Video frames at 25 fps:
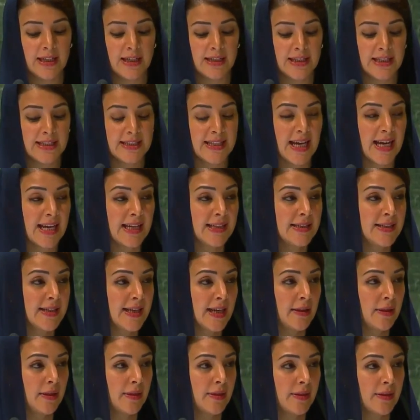is
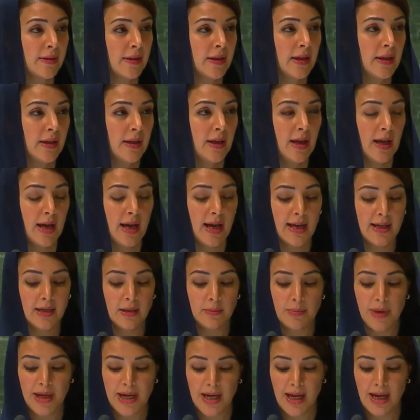an important
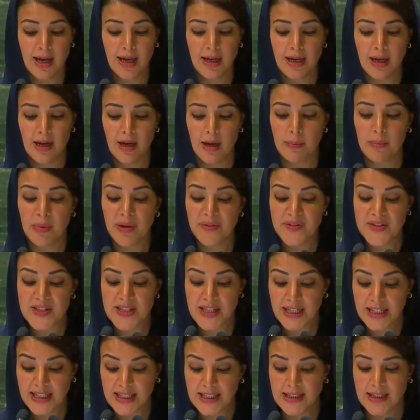juncture
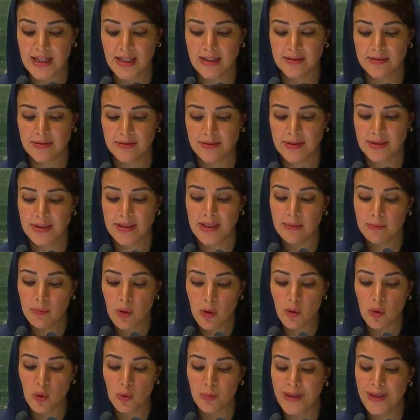in our history.